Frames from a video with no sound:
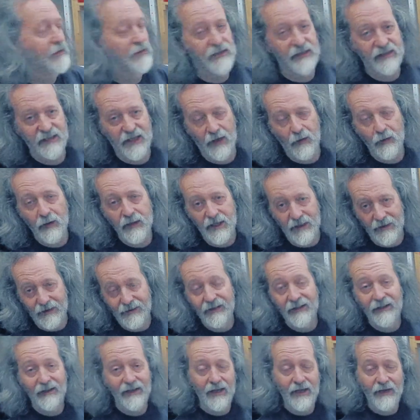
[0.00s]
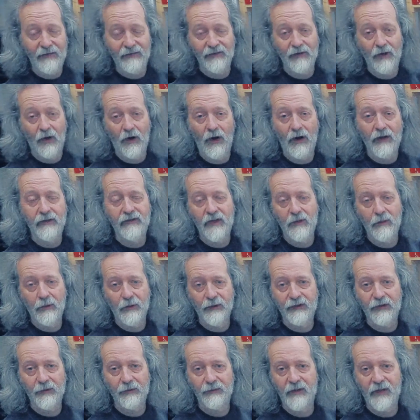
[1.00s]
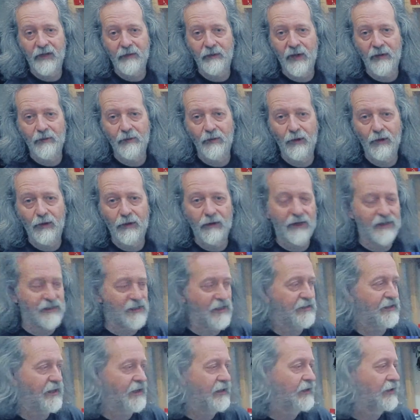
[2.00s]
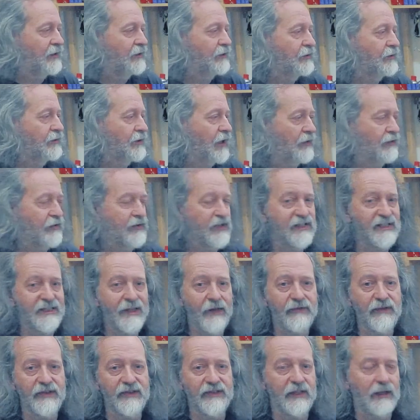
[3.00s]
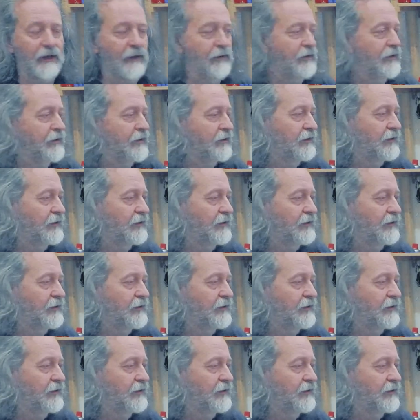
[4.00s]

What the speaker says: stick with it. If not, if you want something a bit more, as I say, cool, go for the 7th sound.